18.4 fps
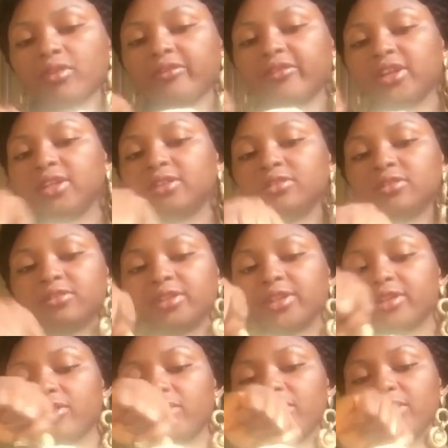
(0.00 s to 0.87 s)

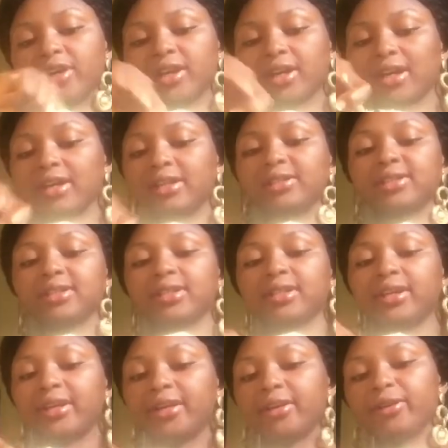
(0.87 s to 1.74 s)
Fenugreek oil can
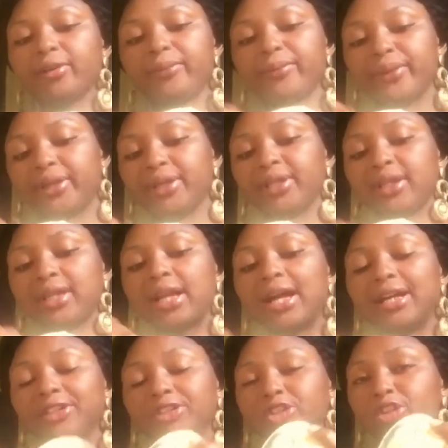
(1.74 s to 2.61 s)
help
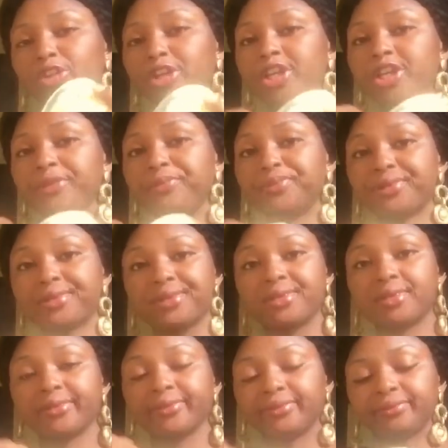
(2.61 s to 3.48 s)
enlarge your
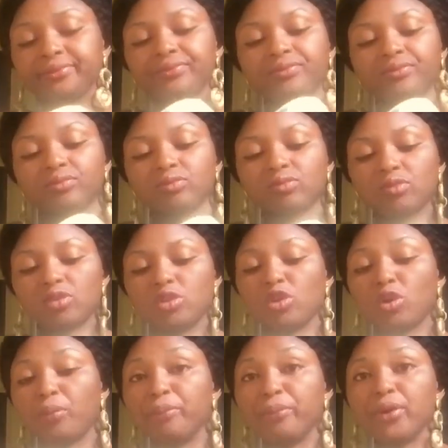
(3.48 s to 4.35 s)
hips,
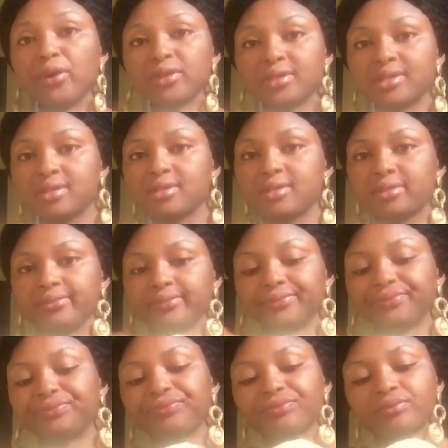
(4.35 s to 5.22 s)
your butts,
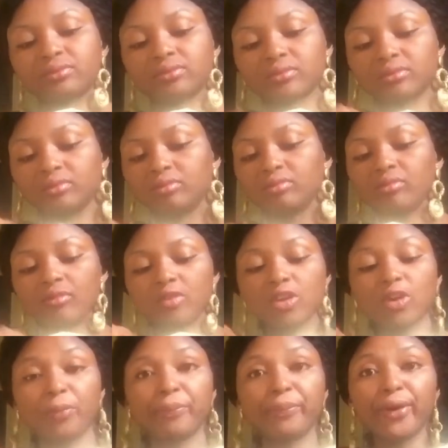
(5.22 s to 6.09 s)

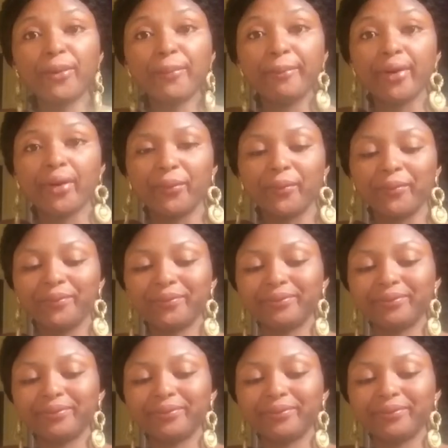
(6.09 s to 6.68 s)
your bum bum.